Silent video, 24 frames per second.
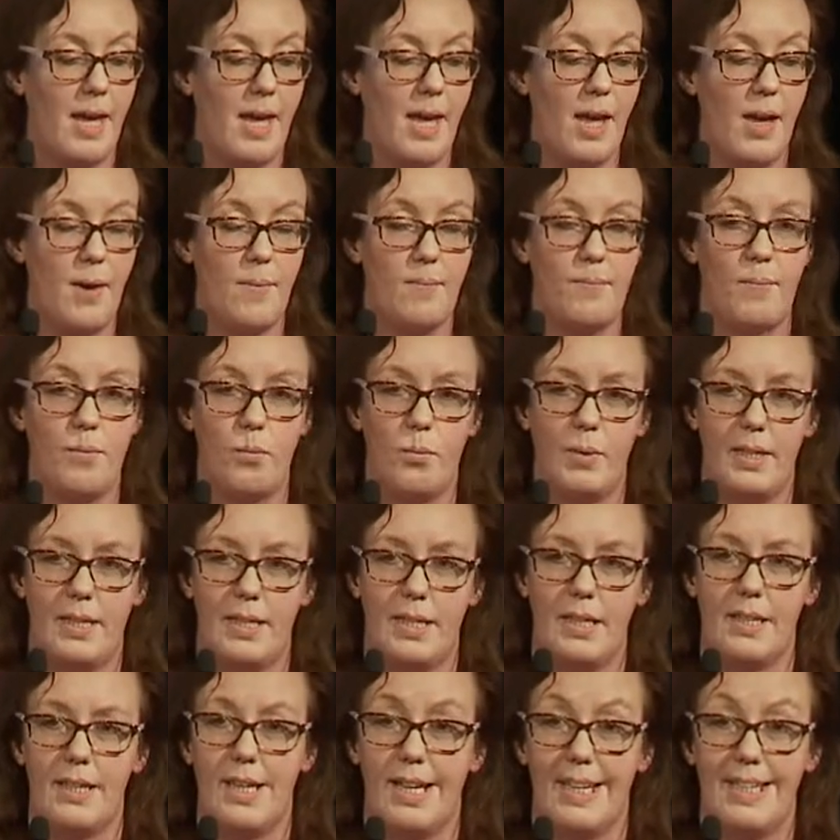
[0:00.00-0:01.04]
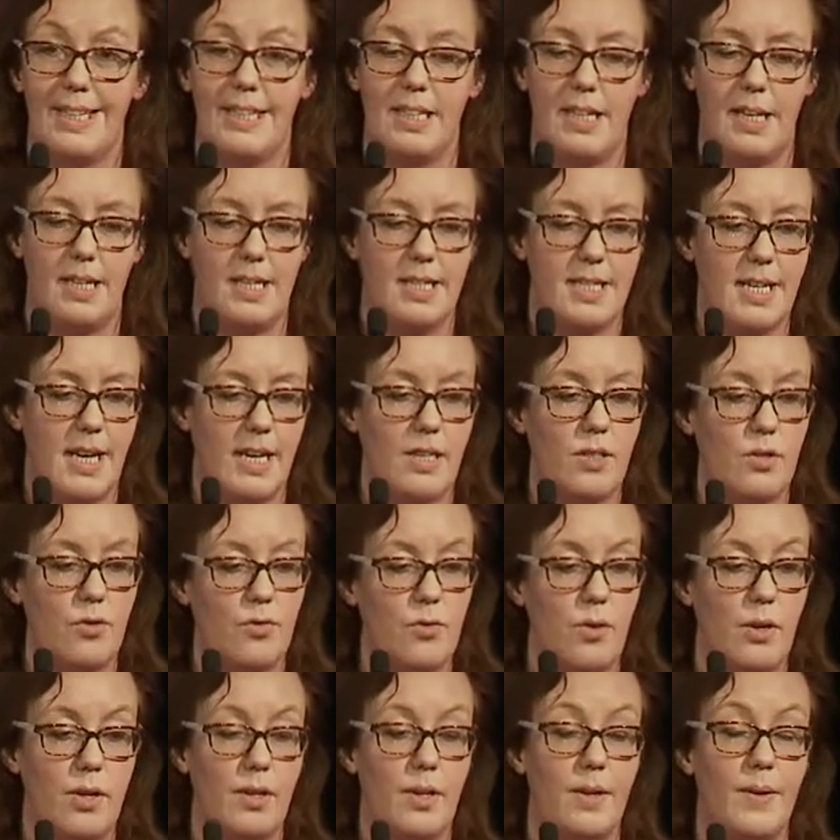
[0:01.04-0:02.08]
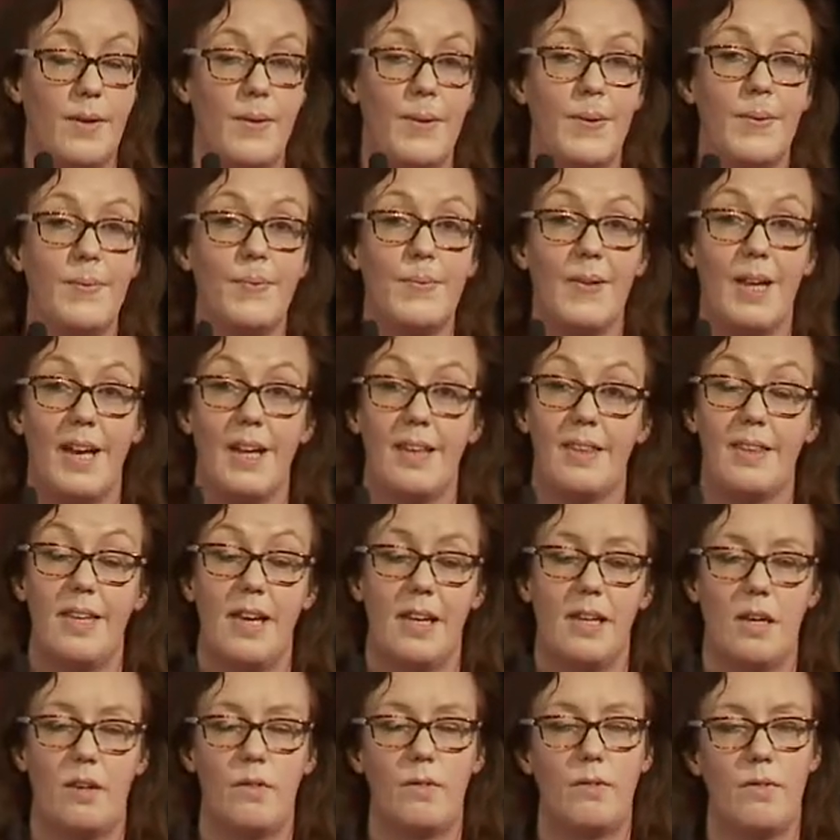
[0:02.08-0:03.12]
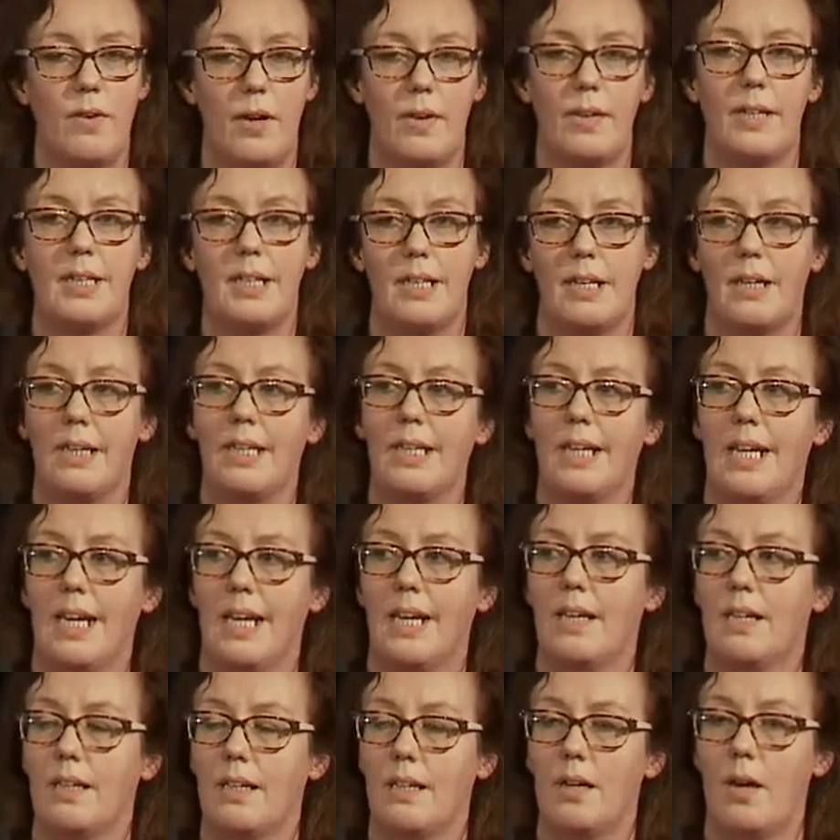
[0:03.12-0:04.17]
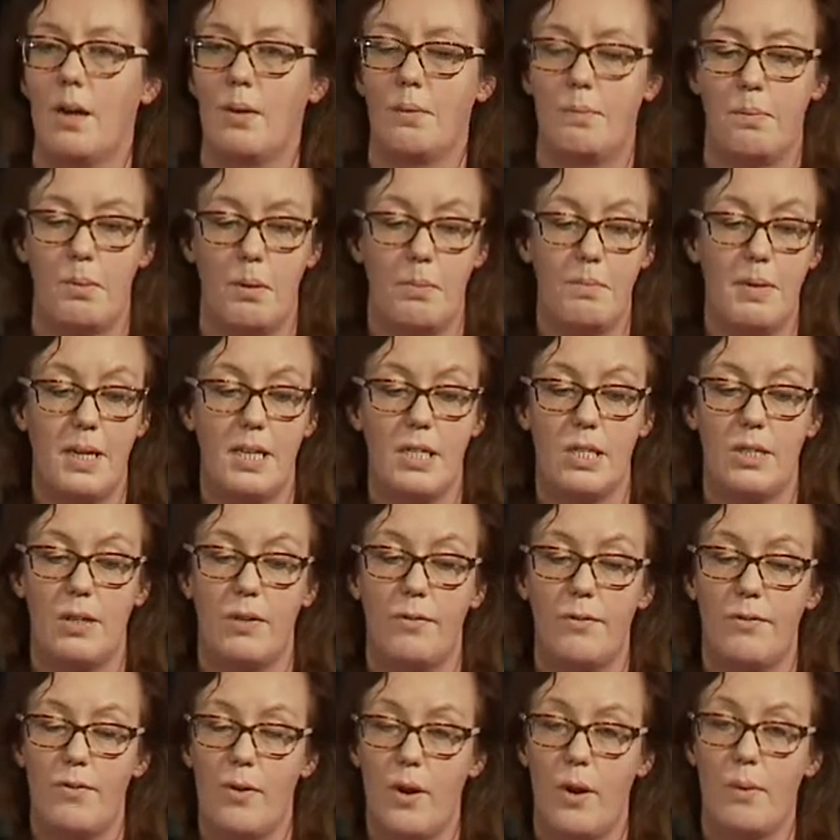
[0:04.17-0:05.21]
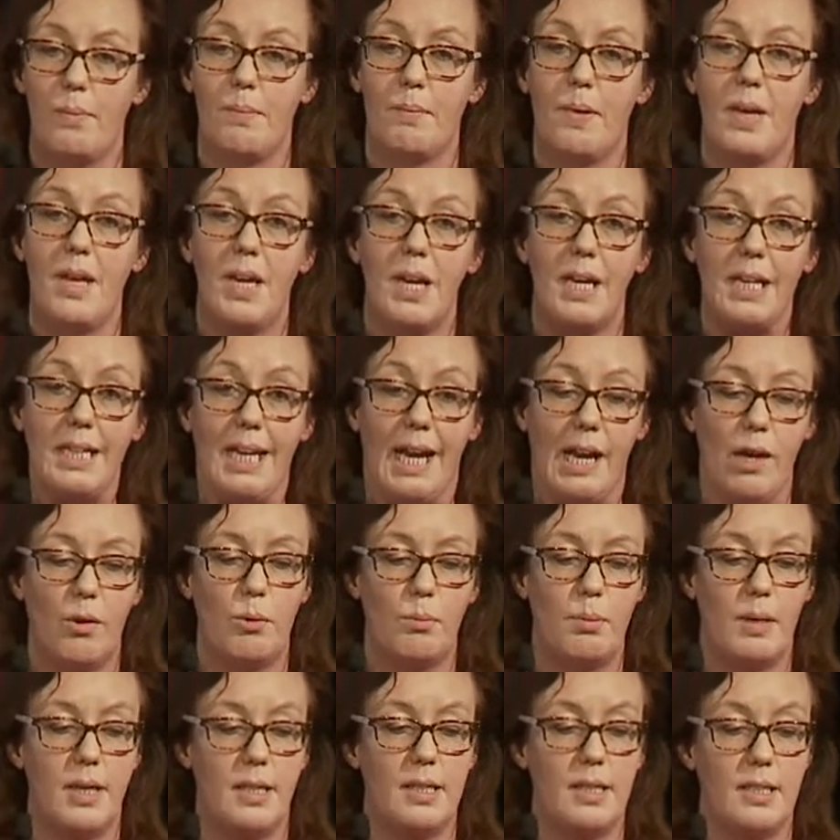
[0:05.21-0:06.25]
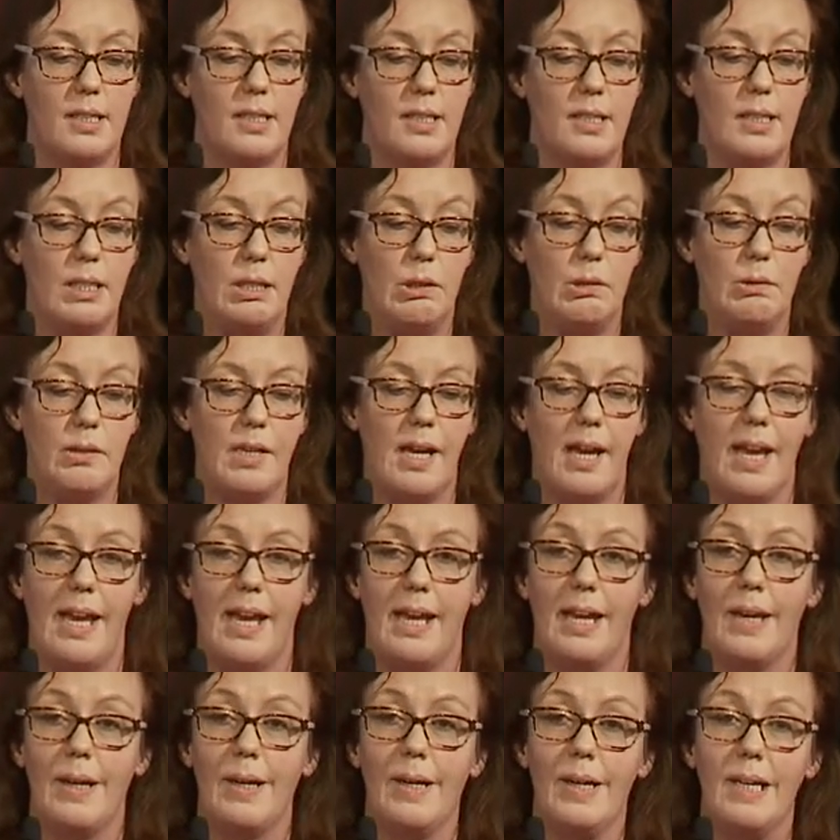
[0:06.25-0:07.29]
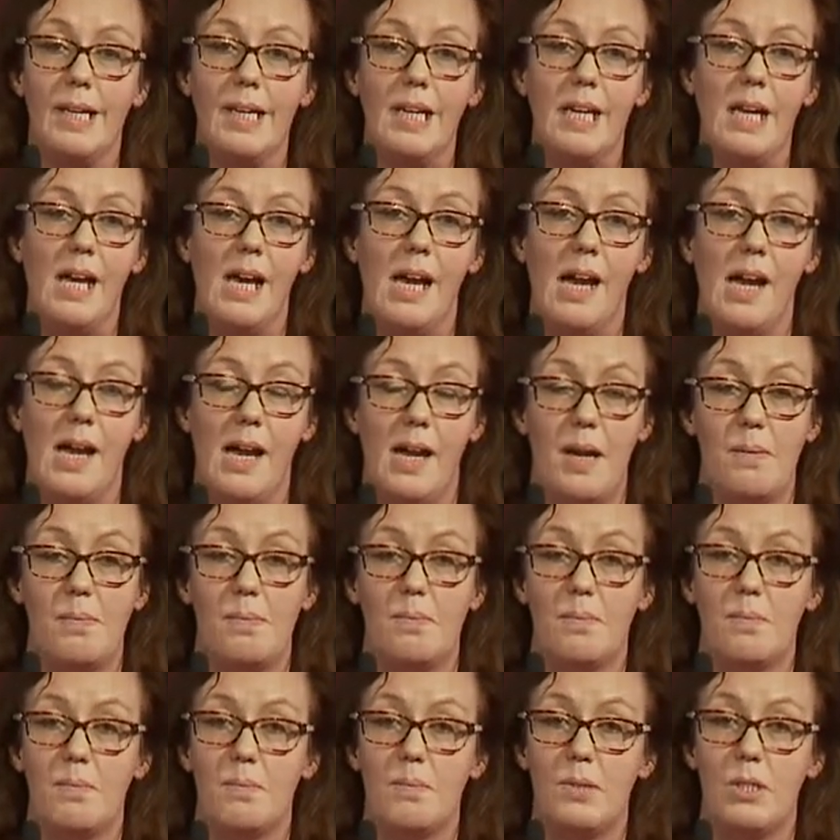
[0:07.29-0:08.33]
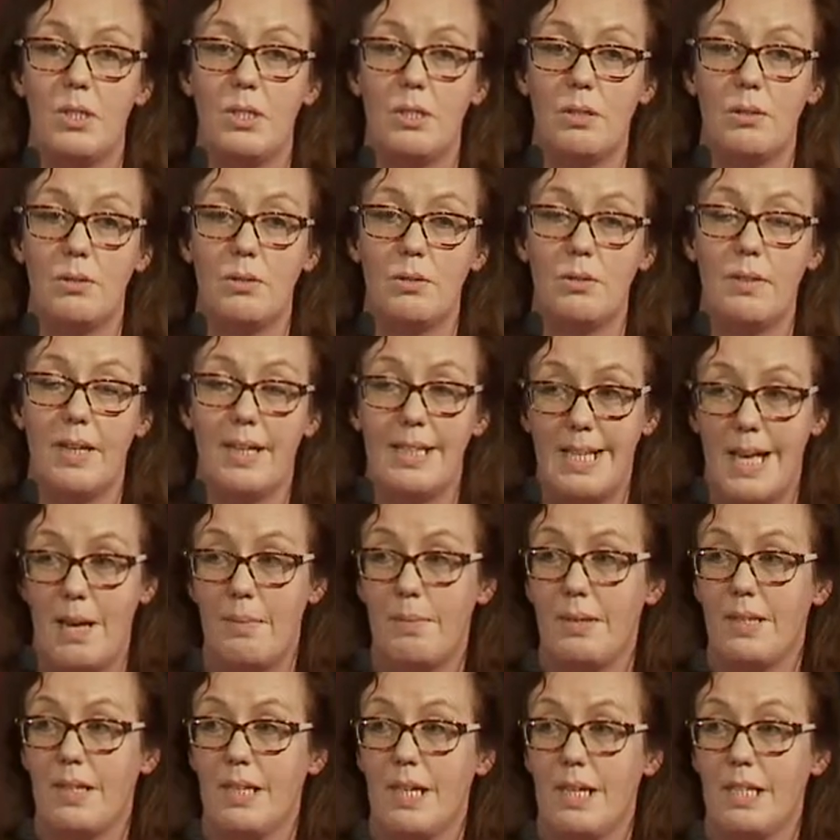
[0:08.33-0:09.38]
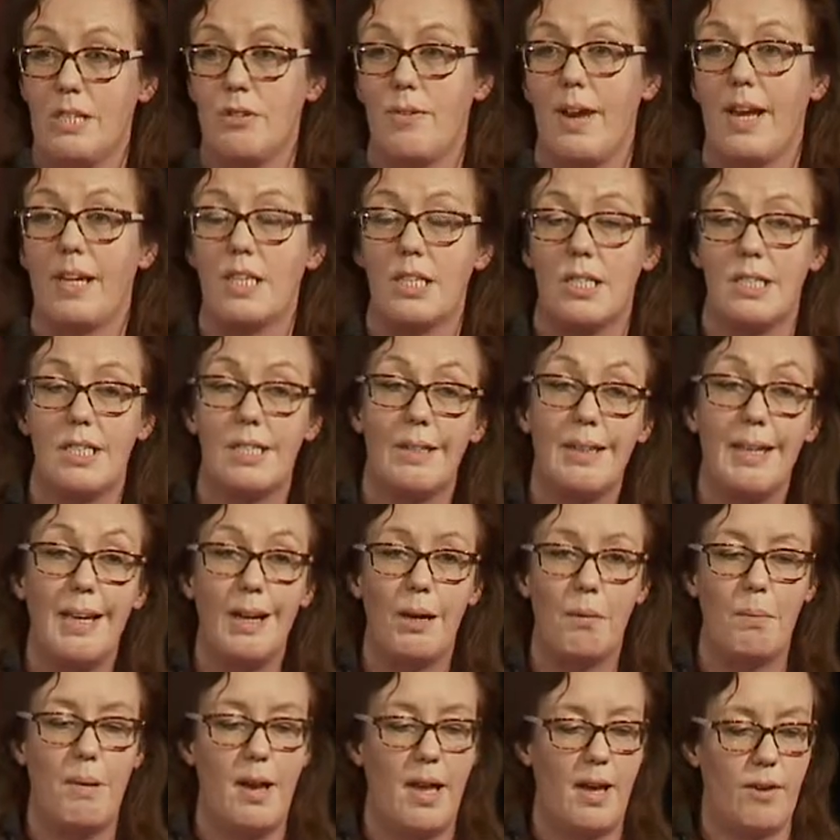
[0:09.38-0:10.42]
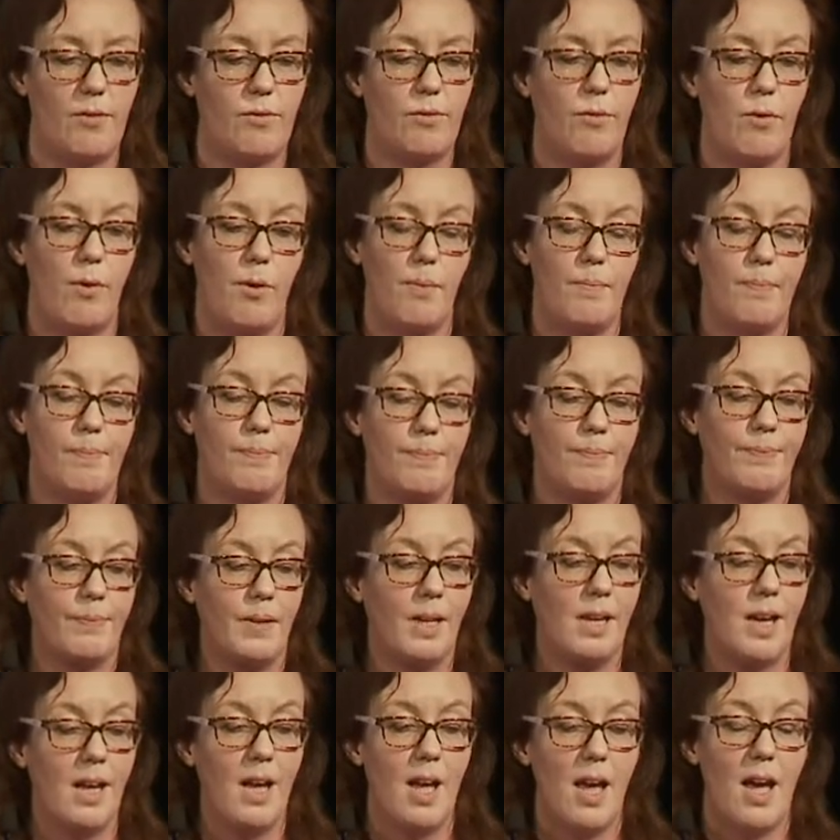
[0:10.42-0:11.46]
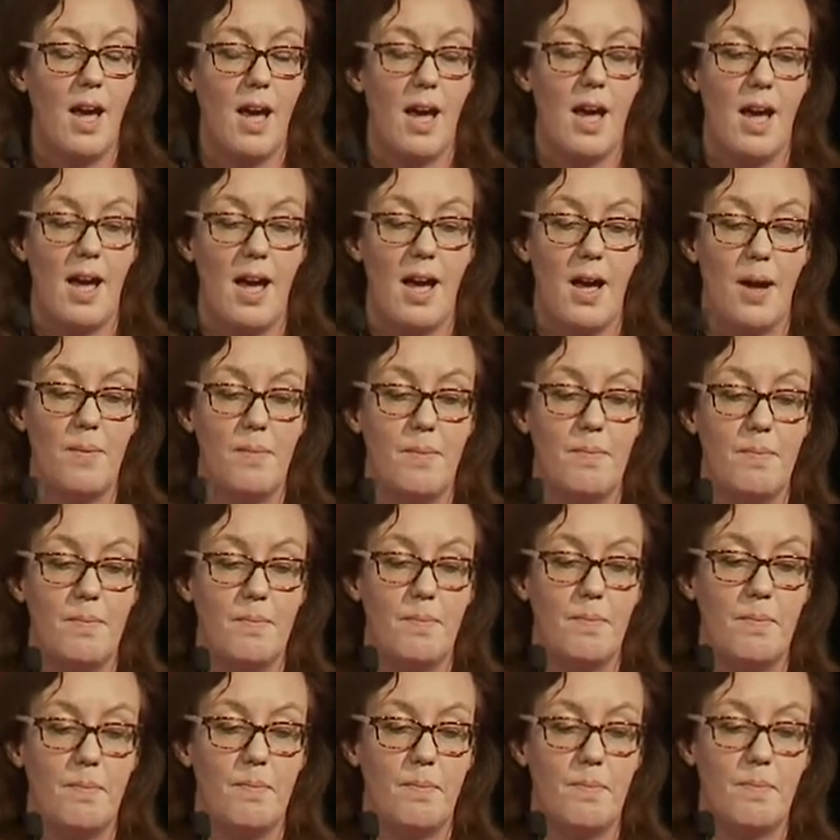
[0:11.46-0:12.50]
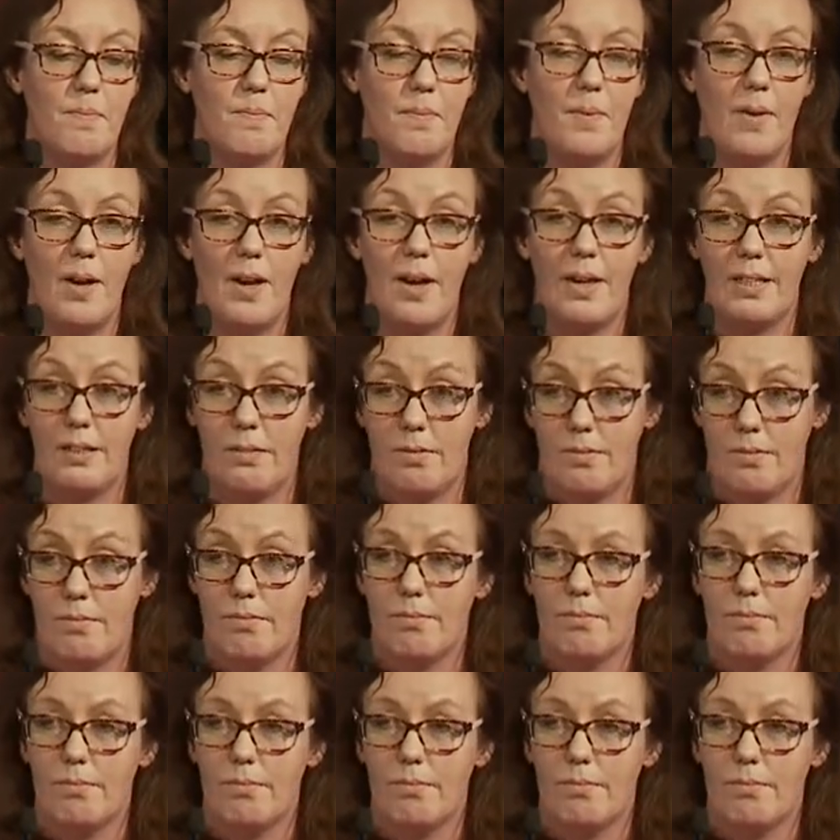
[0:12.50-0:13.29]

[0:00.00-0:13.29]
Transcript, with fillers: um, within that, that test run. And then I very kindly got permission from Care Opinion in the UK um, to examine the interactions on their platform. Um, I